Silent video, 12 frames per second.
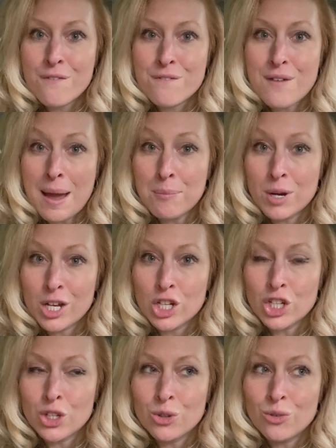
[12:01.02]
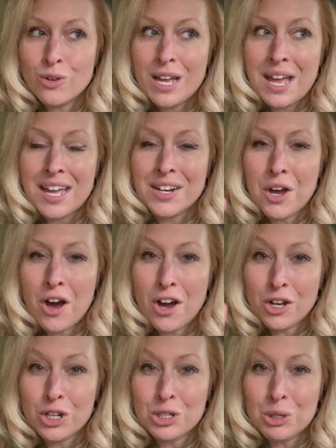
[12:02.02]
fabric glue, and
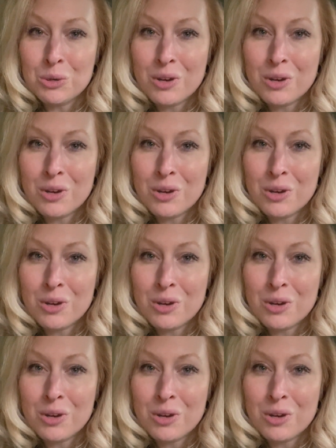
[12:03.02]
hot glue